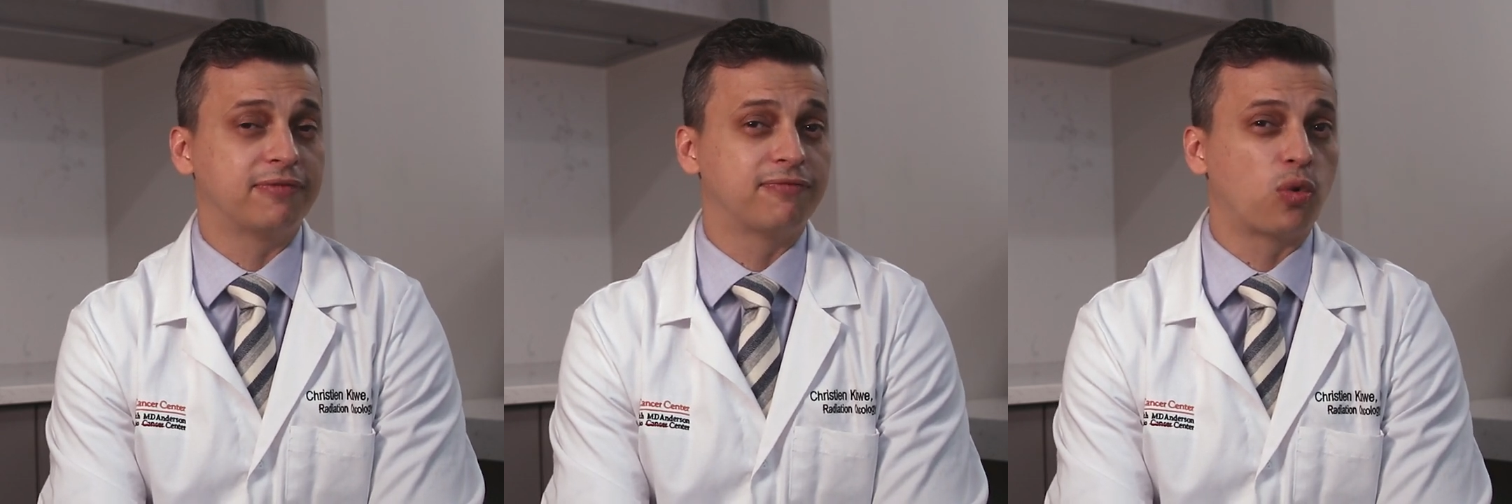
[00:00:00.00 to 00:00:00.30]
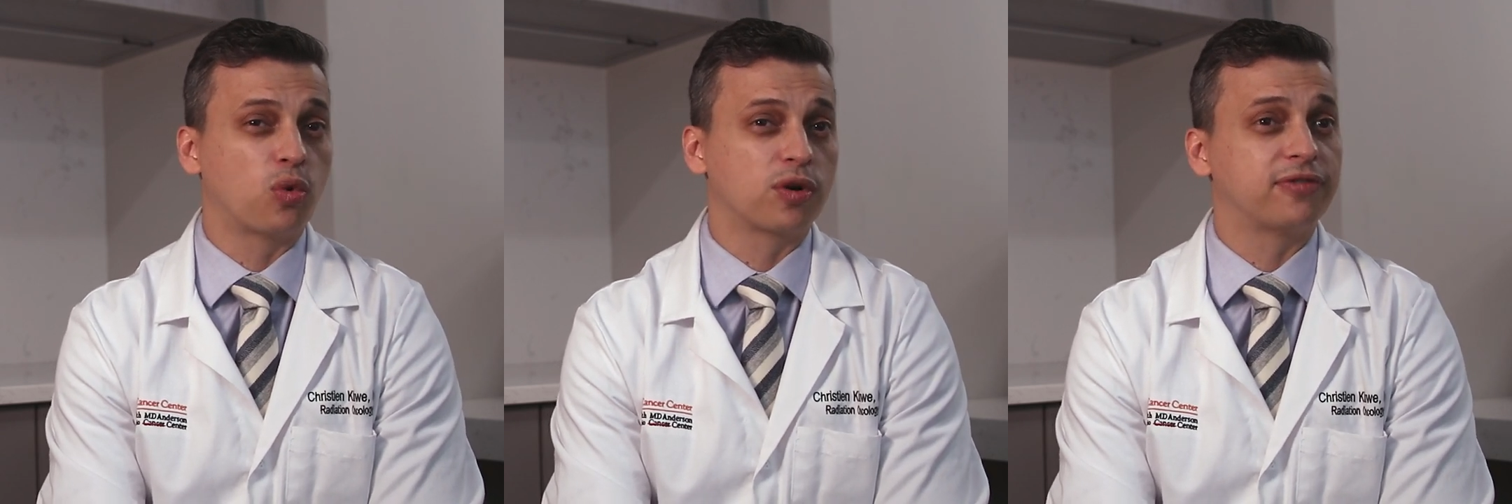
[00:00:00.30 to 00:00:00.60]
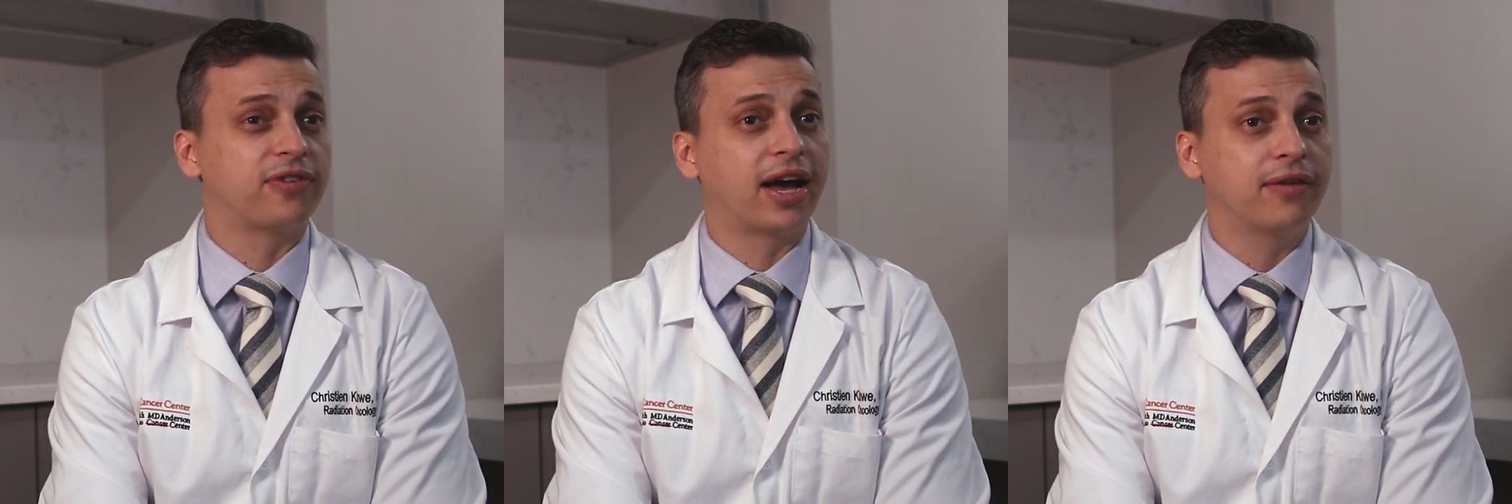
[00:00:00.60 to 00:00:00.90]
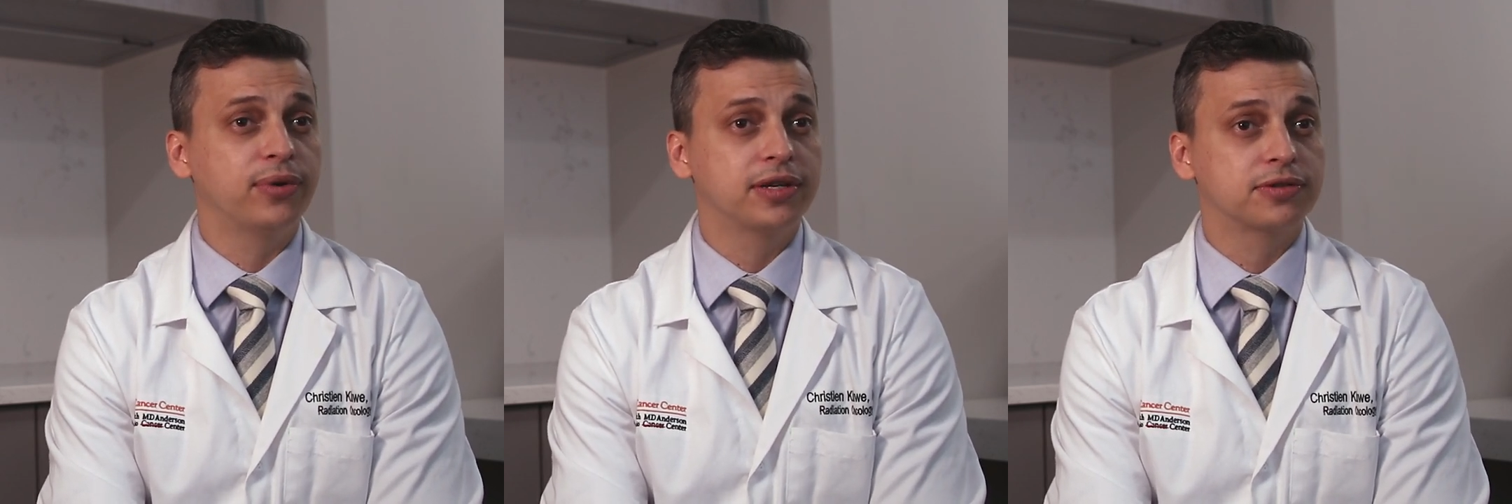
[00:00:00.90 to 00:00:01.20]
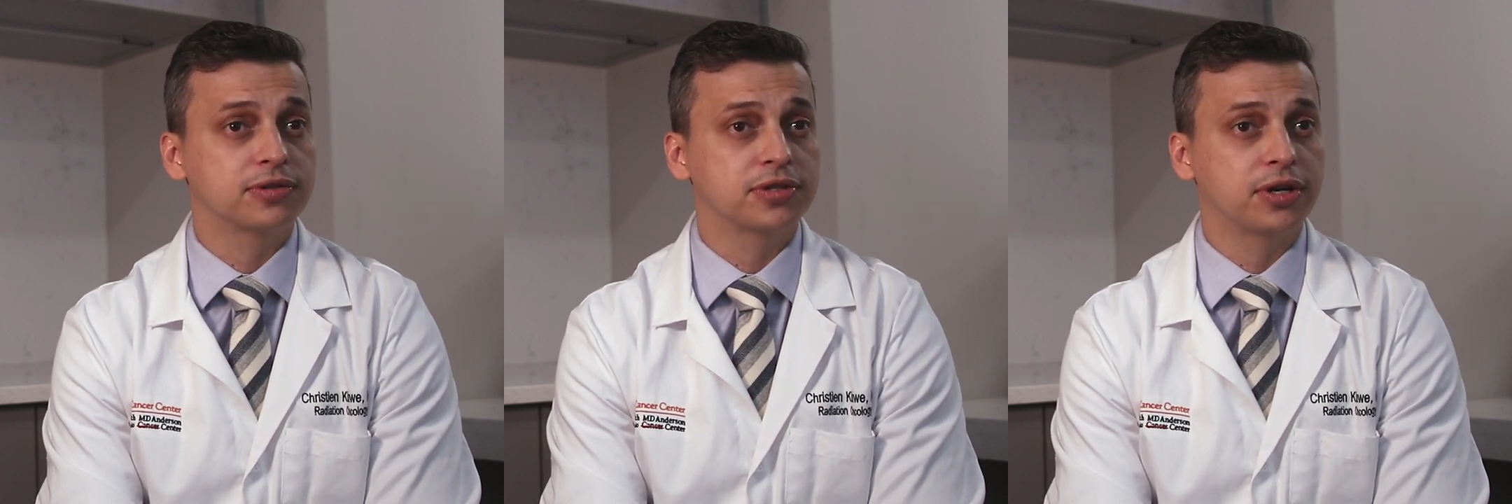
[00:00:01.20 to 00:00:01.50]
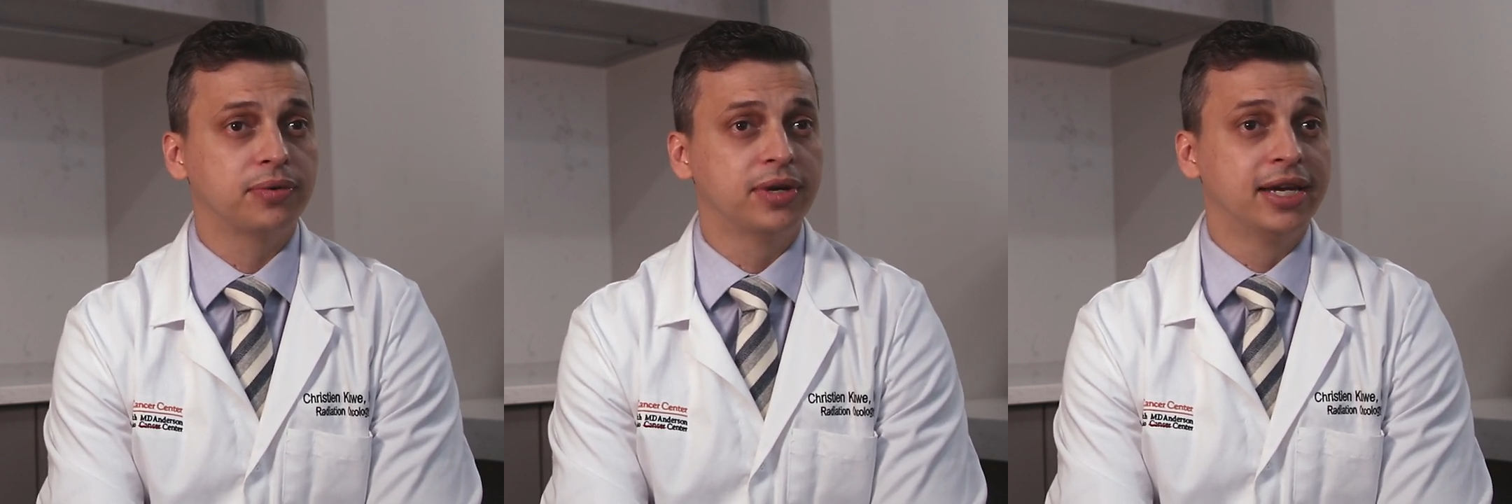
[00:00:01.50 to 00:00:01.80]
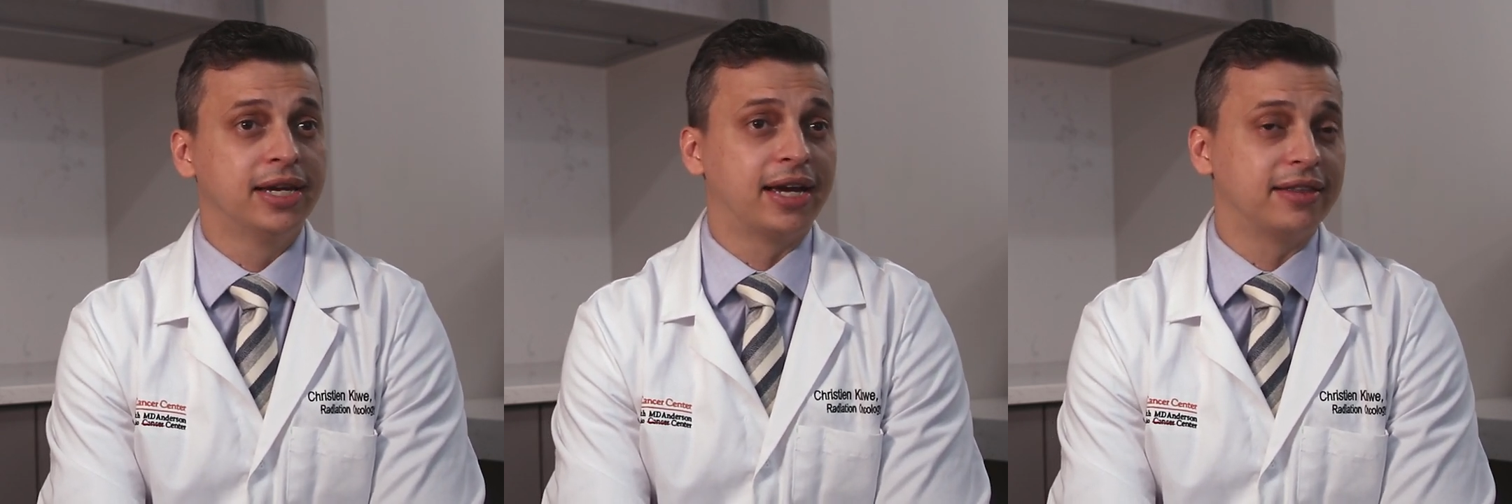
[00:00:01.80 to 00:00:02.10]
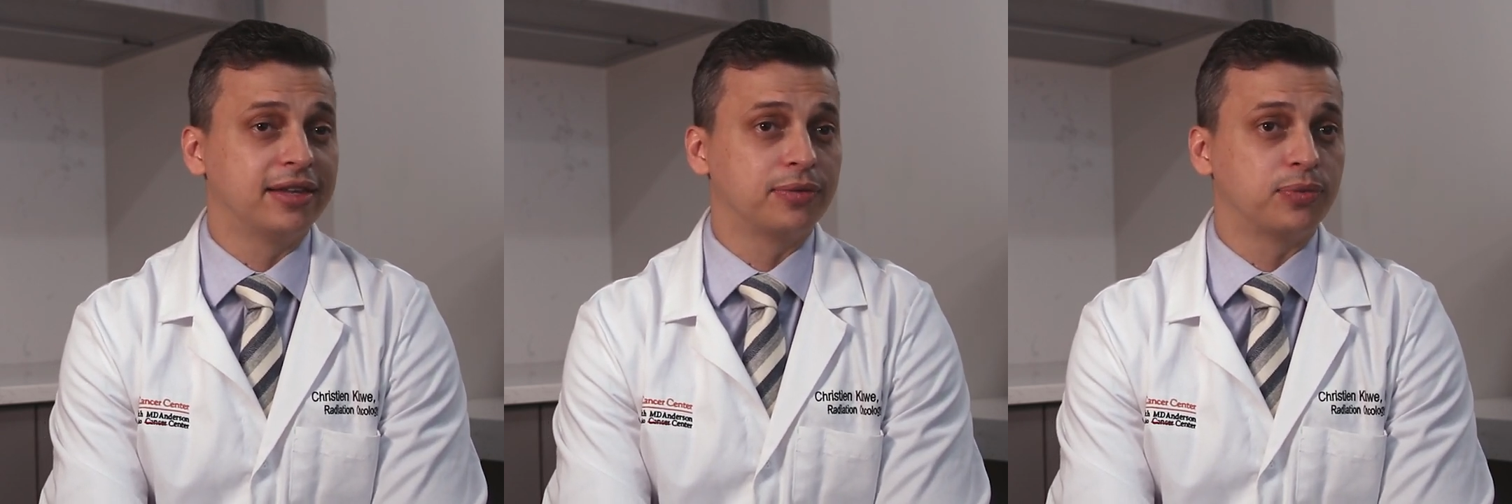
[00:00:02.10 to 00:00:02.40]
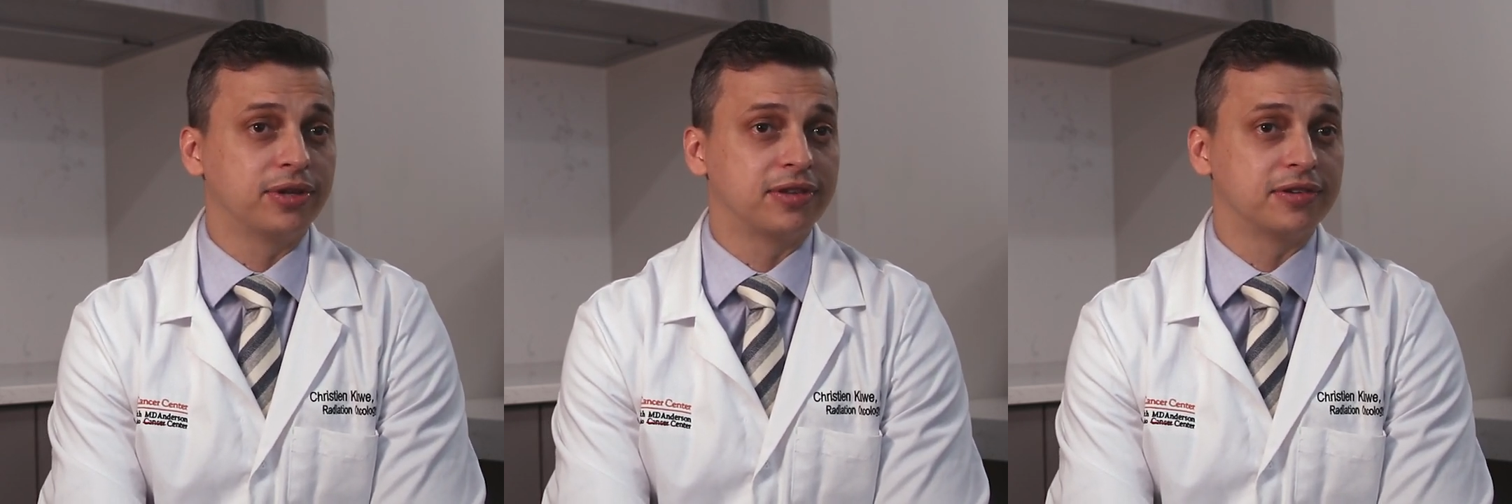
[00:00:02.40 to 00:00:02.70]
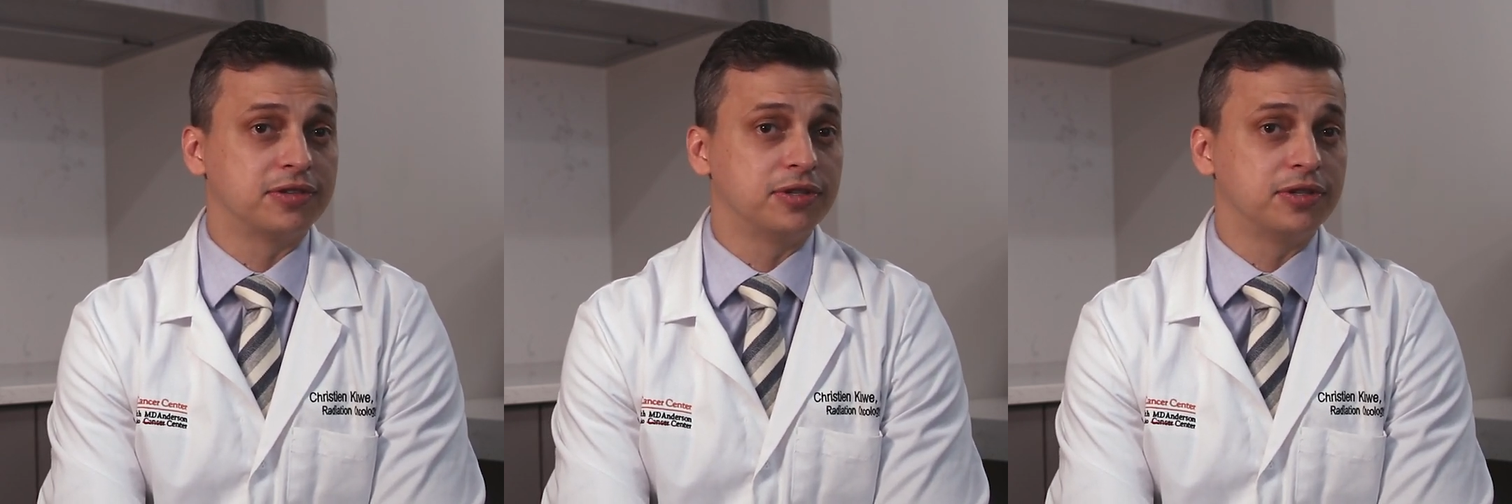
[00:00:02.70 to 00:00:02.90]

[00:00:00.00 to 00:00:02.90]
4 to 5 weeks or so. And then with this